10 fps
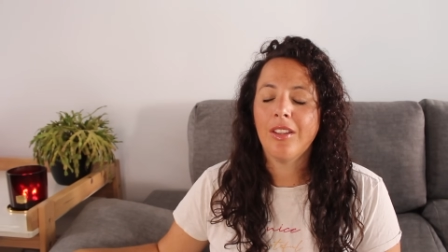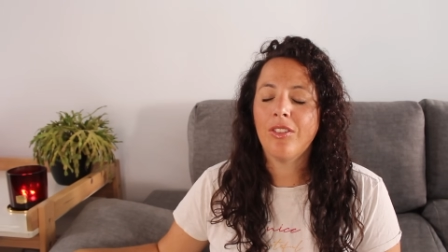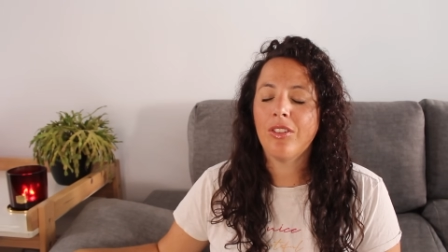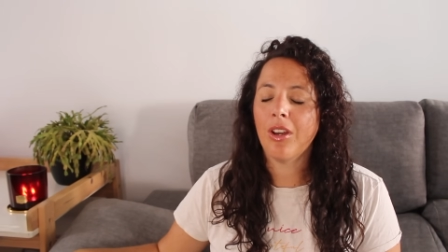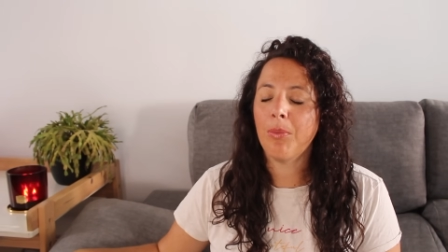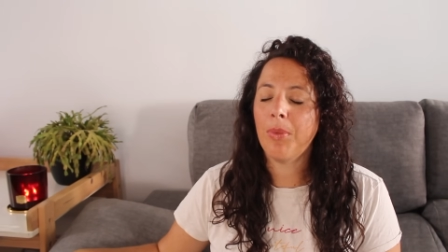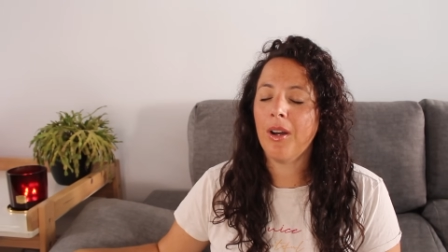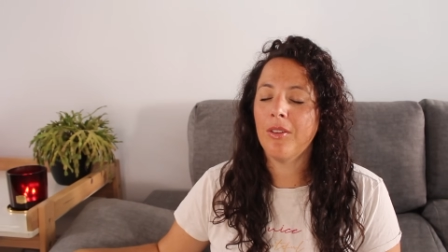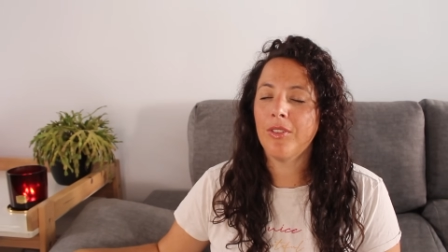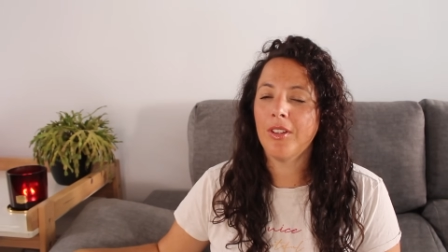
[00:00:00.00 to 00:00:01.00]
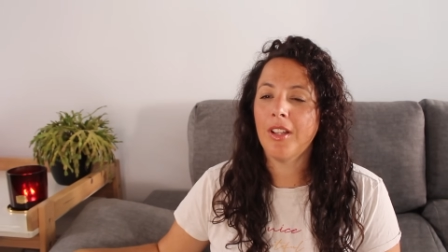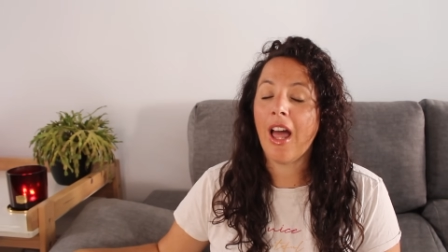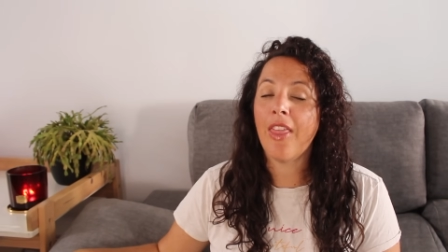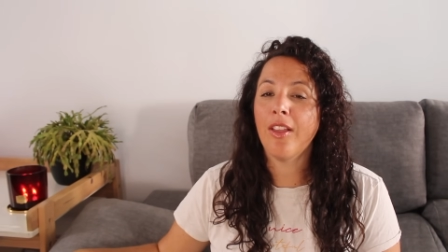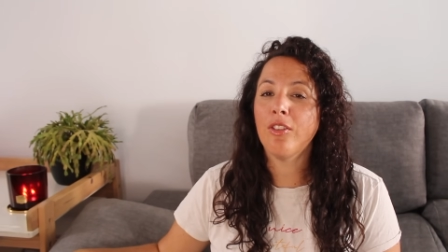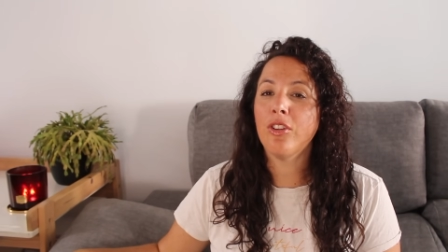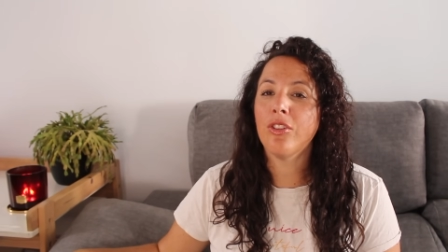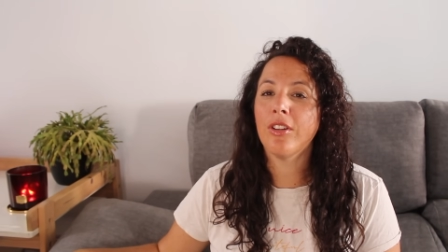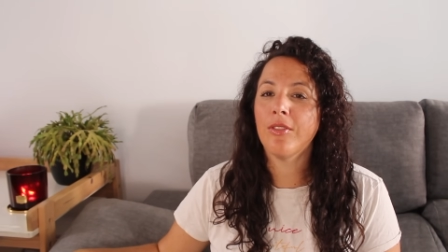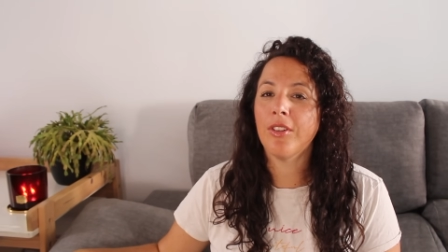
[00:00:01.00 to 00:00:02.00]
so powerful. I think she
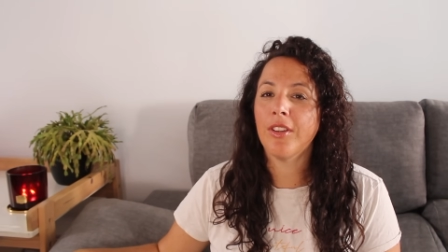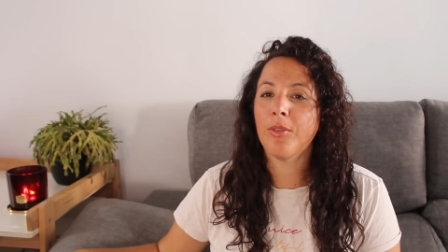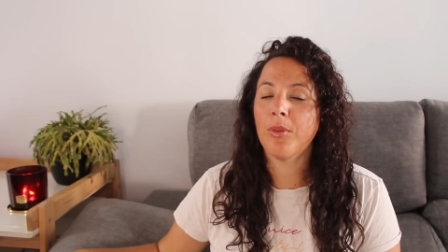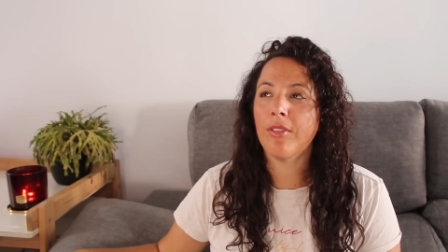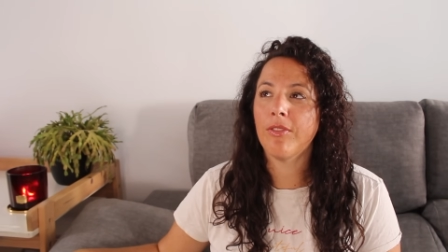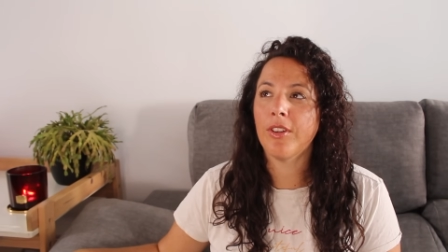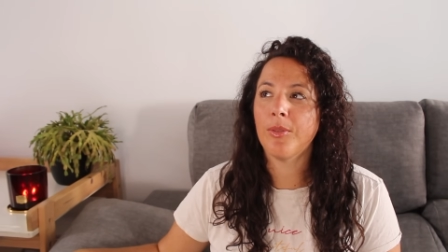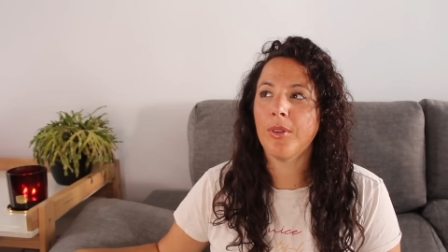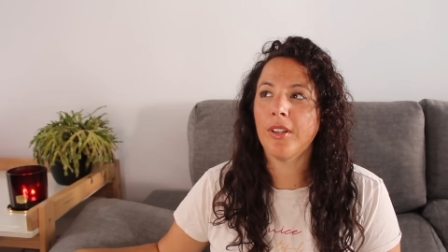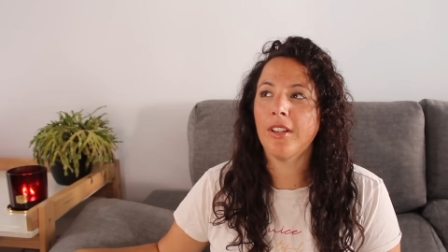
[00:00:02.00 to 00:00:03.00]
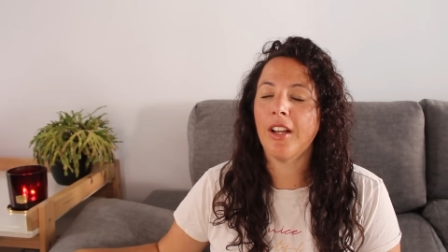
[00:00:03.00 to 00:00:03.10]
should have done this one, the first one.